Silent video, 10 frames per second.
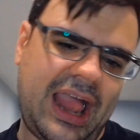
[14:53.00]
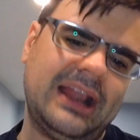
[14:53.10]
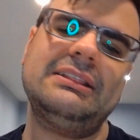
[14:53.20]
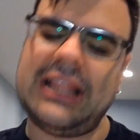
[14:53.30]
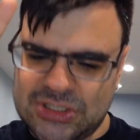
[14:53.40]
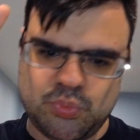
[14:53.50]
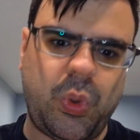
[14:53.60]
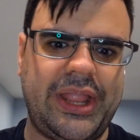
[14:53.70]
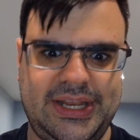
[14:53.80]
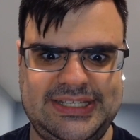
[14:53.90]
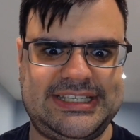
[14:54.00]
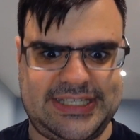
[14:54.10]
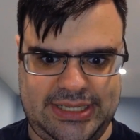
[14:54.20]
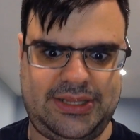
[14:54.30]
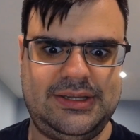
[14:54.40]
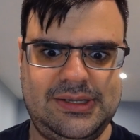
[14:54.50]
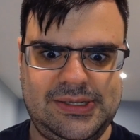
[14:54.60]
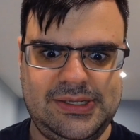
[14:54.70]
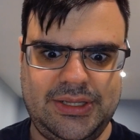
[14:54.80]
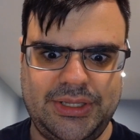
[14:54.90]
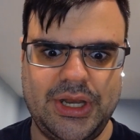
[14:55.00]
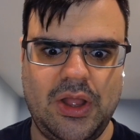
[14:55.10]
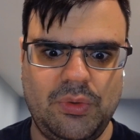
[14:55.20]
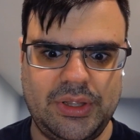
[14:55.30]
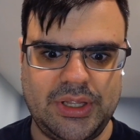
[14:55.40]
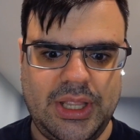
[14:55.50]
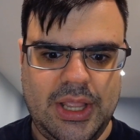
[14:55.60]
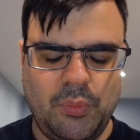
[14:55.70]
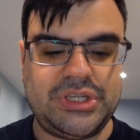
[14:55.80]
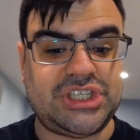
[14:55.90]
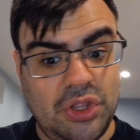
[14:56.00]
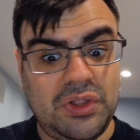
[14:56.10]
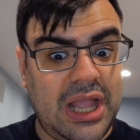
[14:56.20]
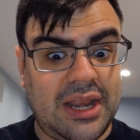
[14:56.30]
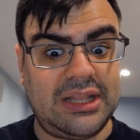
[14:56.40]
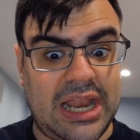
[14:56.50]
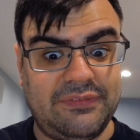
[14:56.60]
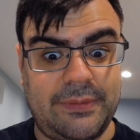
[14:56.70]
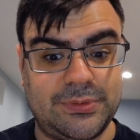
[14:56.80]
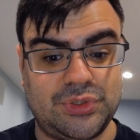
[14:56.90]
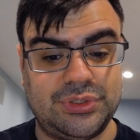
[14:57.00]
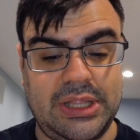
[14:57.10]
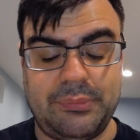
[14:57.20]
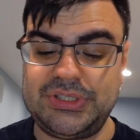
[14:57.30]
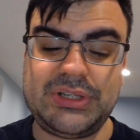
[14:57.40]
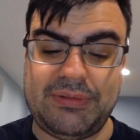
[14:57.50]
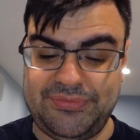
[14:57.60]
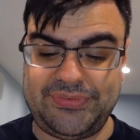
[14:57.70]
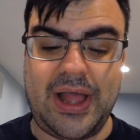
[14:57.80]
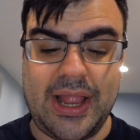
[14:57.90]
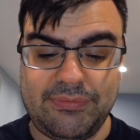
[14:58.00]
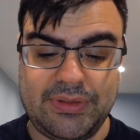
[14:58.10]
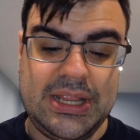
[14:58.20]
Let's wait and see. You know, uh, we still got a lot of episodes left. We still got five.